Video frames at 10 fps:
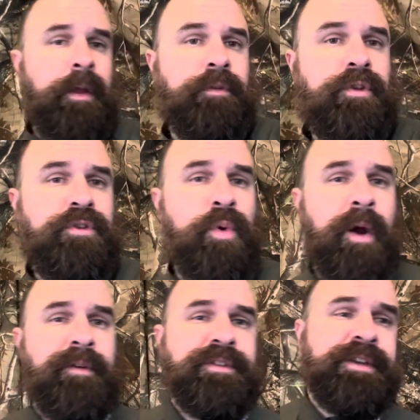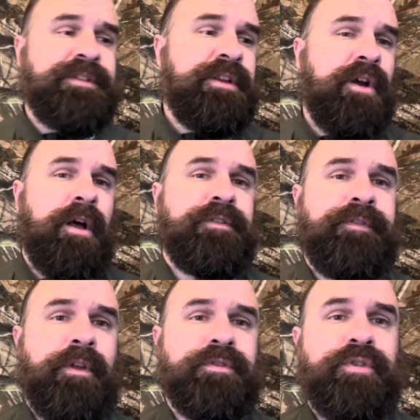$260 for
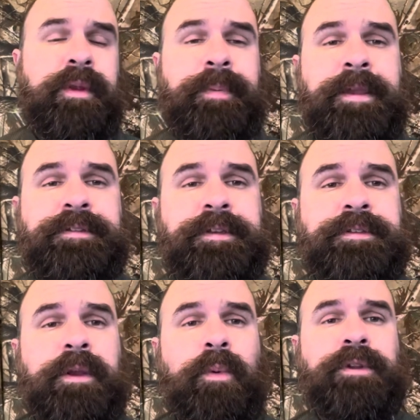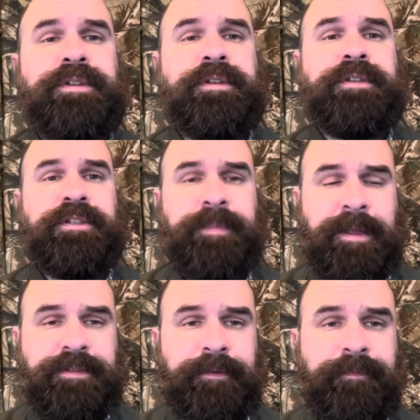those three pieces, which is expensive.